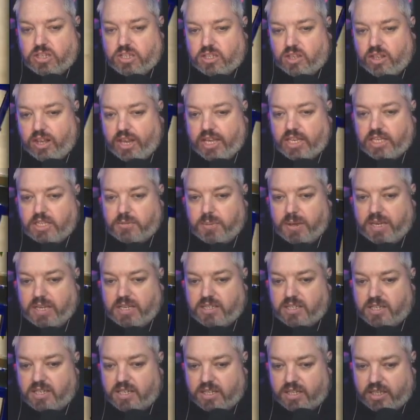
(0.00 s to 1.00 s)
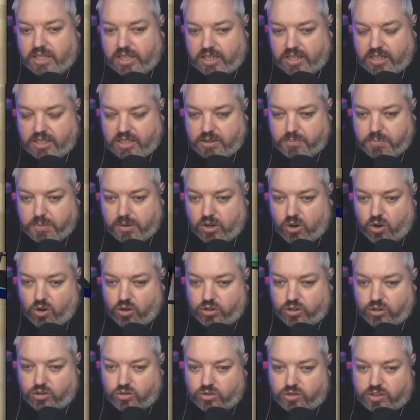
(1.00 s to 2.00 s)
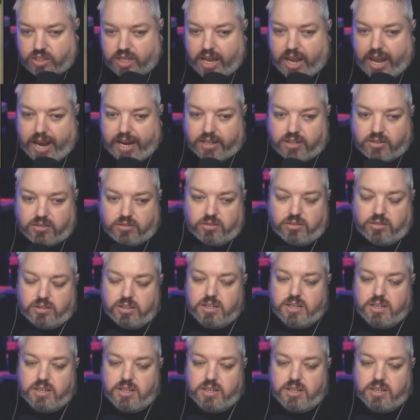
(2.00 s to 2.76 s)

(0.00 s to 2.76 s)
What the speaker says: less space than these, because it goes diagonal,